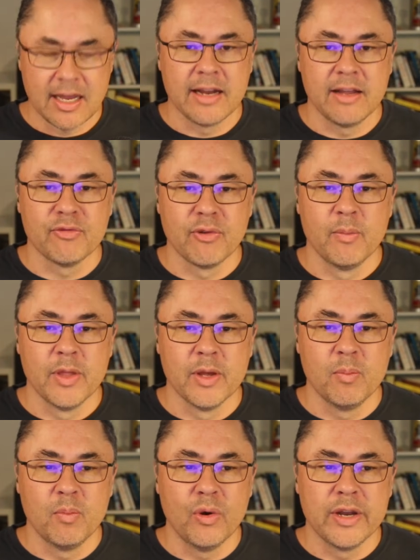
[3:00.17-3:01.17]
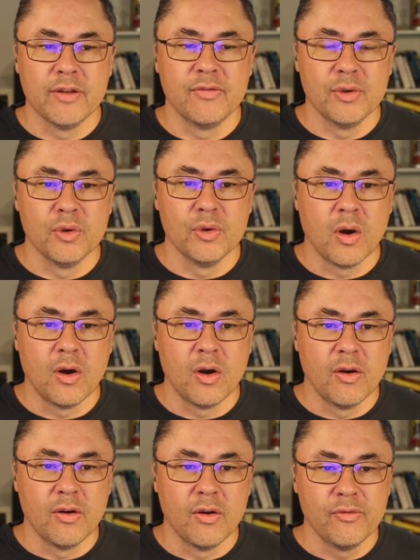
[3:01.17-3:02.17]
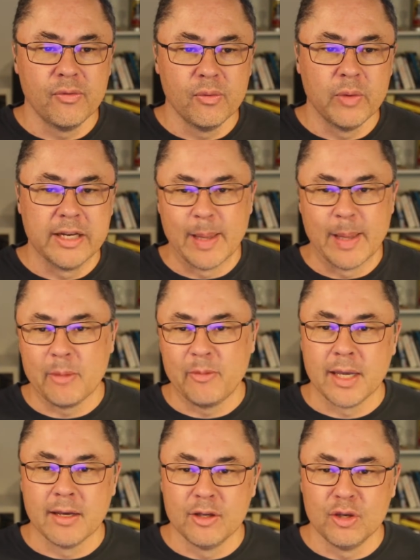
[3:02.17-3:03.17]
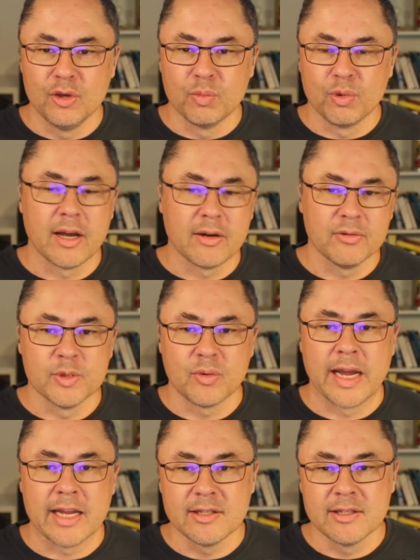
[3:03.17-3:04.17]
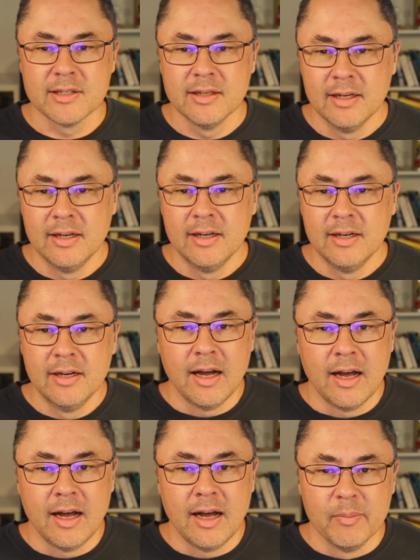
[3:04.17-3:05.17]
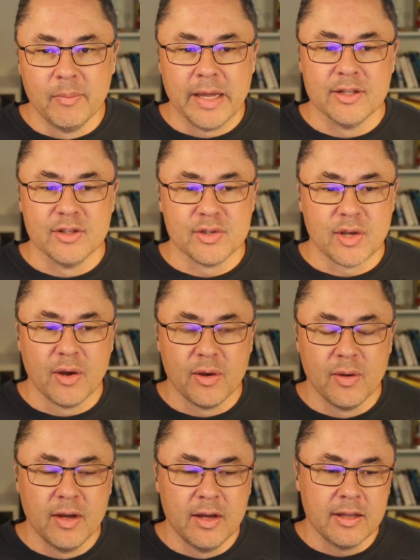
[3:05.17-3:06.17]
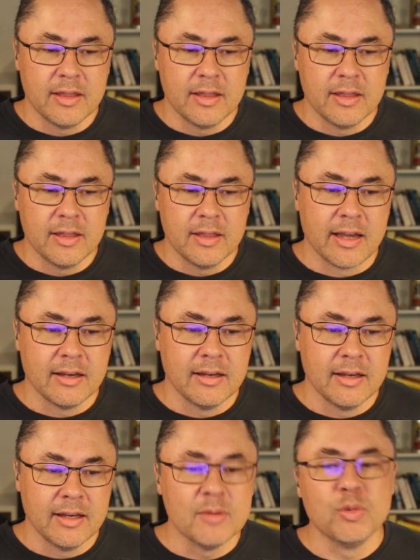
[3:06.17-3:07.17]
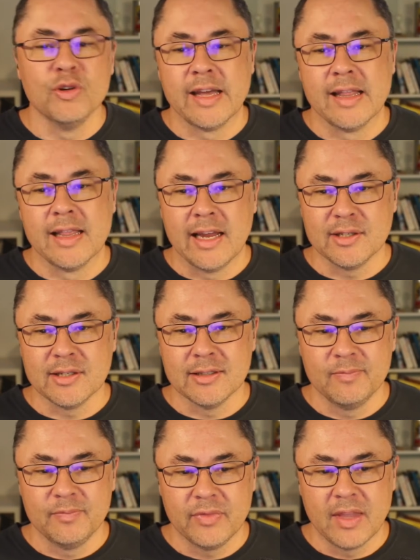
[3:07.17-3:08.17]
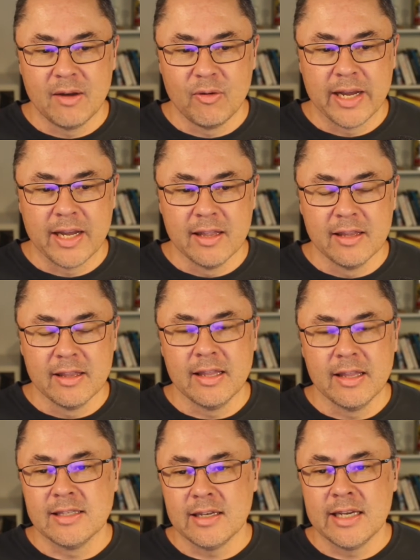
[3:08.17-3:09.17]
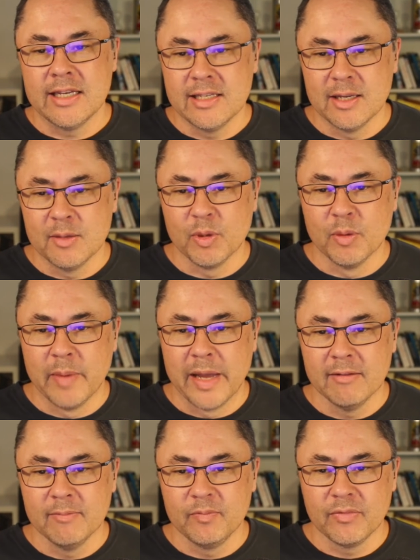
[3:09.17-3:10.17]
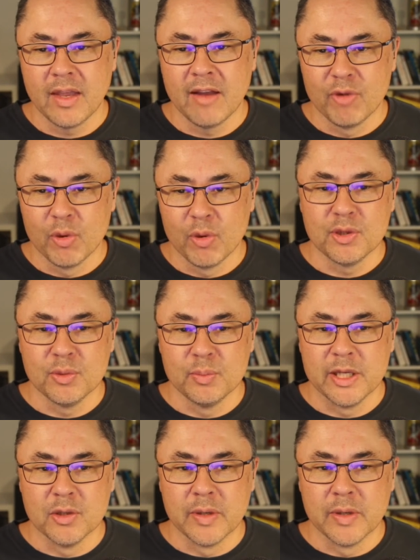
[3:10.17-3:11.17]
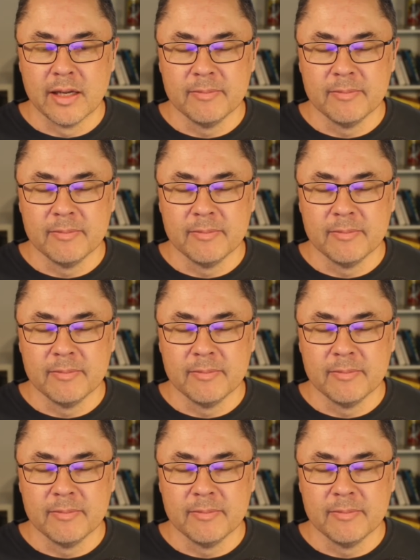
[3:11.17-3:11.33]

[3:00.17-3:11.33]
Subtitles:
from the point of view of we're developing a new product from scratch. And so things like input validation, they reckon that that's easy to implement. Everyone should be doing it.